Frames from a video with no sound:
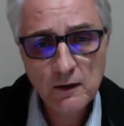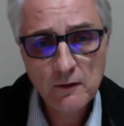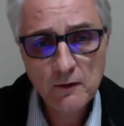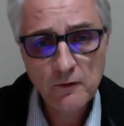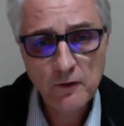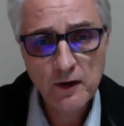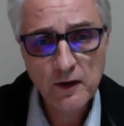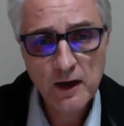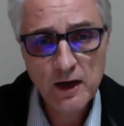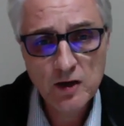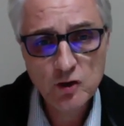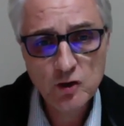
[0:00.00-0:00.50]

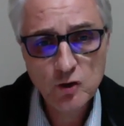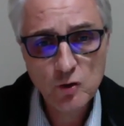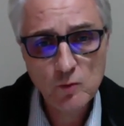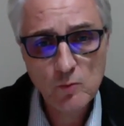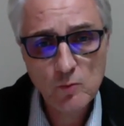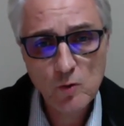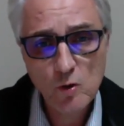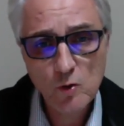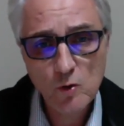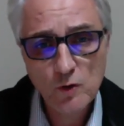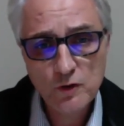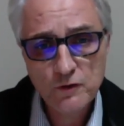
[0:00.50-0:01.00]
the national
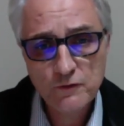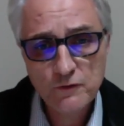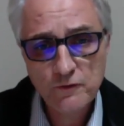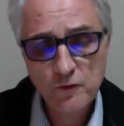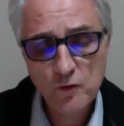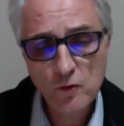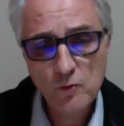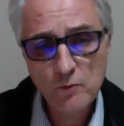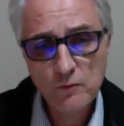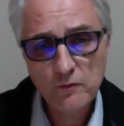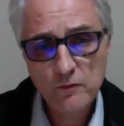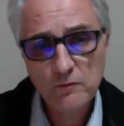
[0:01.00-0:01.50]
mortgage
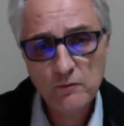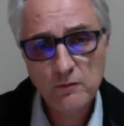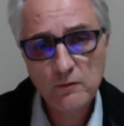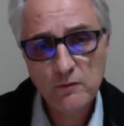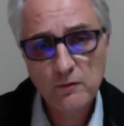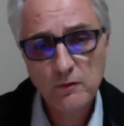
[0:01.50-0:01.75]
form.